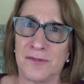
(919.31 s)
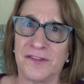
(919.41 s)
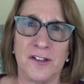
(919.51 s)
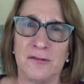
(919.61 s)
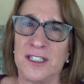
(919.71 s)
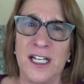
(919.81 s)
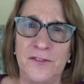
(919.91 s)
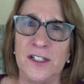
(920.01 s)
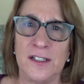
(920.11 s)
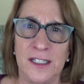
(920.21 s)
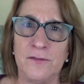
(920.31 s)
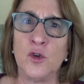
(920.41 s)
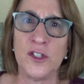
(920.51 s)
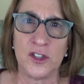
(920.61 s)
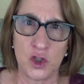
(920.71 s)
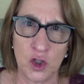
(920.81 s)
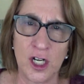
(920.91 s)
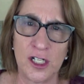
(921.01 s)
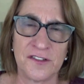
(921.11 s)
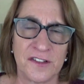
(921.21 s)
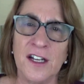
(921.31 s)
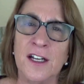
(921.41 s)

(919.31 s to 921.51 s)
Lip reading: So definitely avoid the drugs.